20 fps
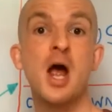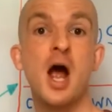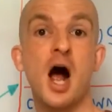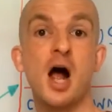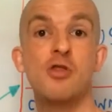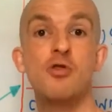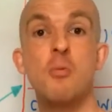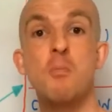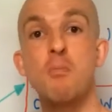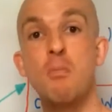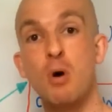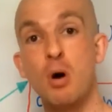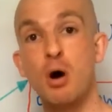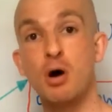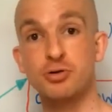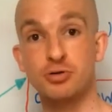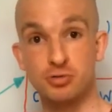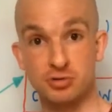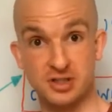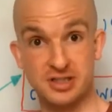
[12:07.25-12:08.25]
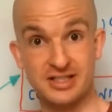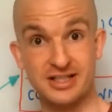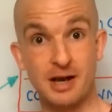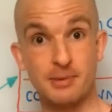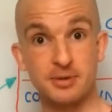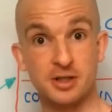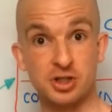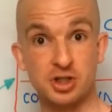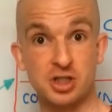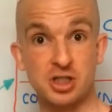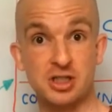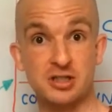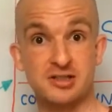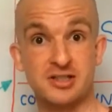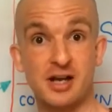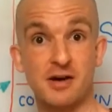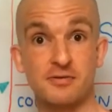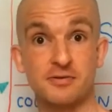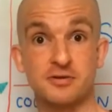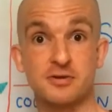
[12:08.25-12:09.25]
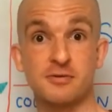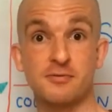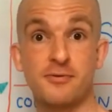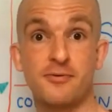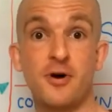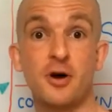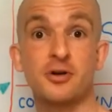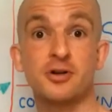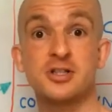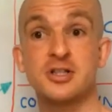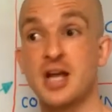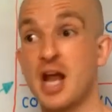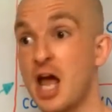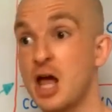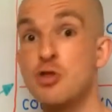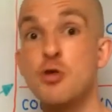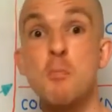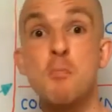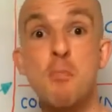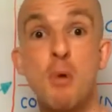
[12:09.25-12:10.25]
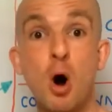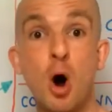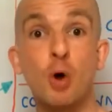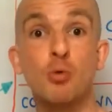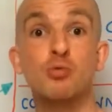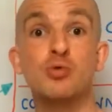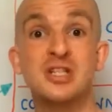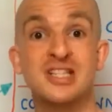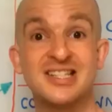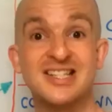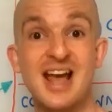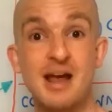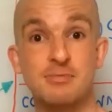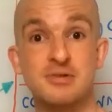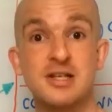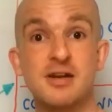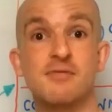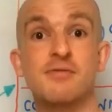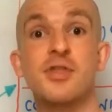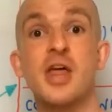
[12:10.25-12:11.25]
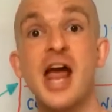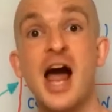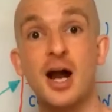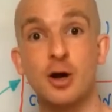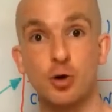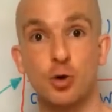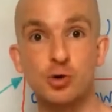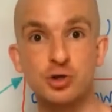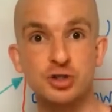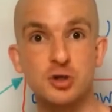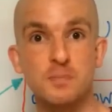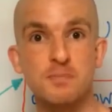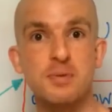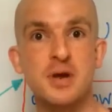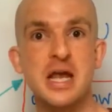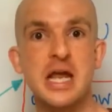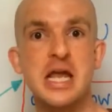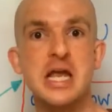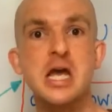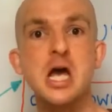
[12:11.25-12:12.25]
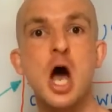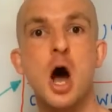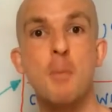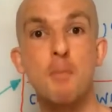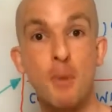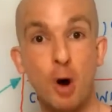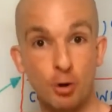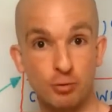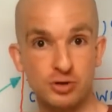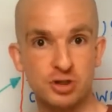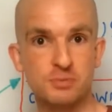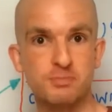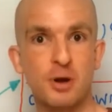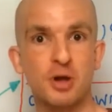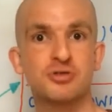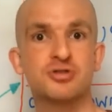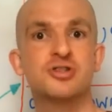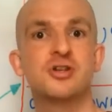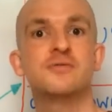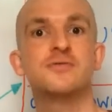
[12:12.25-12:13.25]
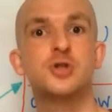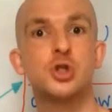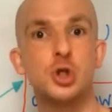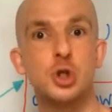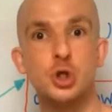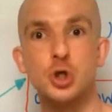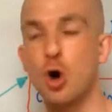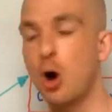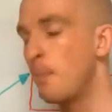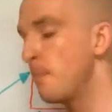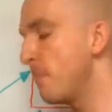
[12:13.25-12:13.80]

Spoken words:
and the more you're establishing yourself as an authority, and the more receptive they are going to be and more responsive to your